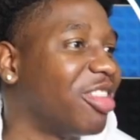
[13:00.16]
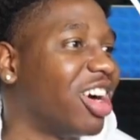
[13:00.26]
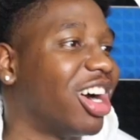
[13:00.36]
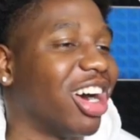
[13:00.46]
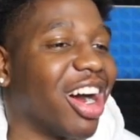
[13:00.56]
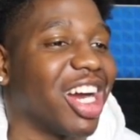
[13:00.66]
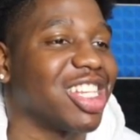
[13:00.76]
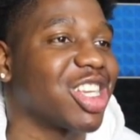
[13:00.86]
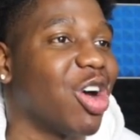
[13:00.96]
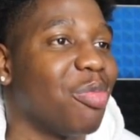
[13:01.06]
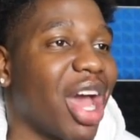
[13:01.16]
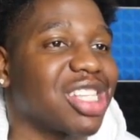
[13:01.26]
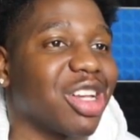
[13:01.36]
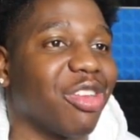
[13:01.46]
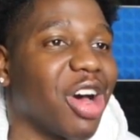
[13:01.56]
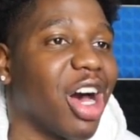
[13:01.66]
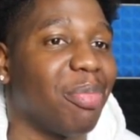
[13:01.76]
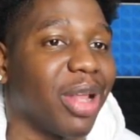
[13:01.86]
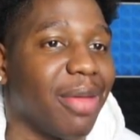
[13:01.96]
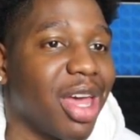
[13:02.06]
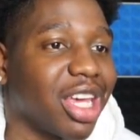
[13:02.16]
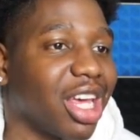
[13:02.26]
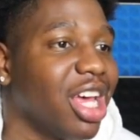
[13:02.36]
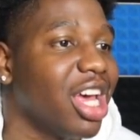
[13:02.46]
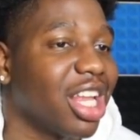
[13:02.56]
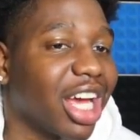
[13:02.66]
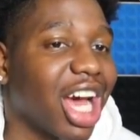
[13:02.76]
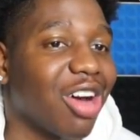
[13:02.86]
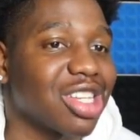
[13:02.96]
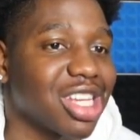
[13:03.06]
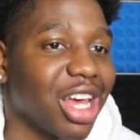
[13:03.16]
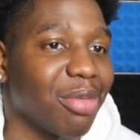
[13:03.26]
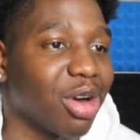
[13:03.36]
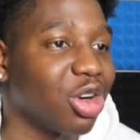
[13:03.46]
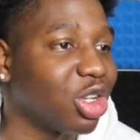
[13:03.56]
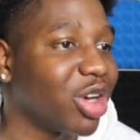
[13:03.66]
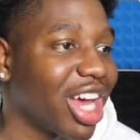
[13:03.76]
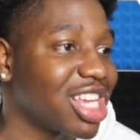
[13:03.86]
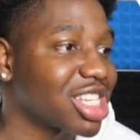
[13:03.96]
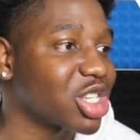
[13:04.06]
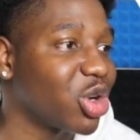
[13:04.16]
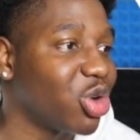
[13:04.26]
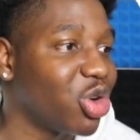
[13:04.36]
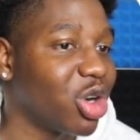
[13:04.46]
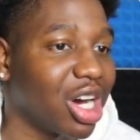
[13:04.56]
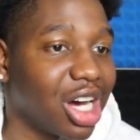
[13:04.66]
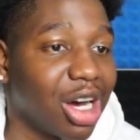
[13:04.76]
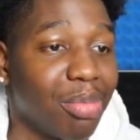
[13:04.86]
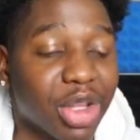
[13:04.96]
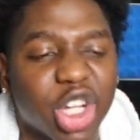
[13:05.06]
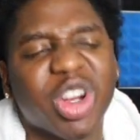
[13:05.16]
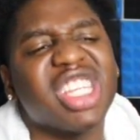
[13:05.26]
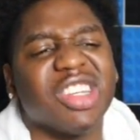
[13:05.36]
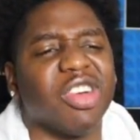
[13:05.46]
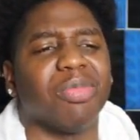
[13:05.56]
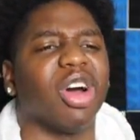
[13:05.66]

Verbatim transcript: but uh, alright, so back to the uh, playmaking. Like I was saying, bro, glue hands is cool, uh, but the rest of them,